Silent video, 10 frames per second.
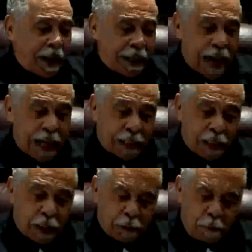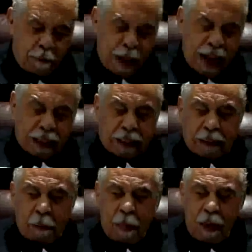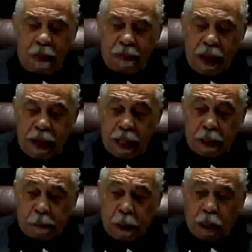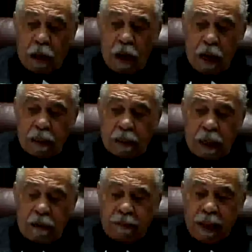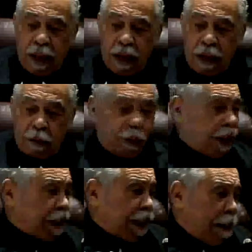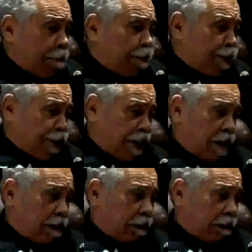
And I suspect that it's because of their reception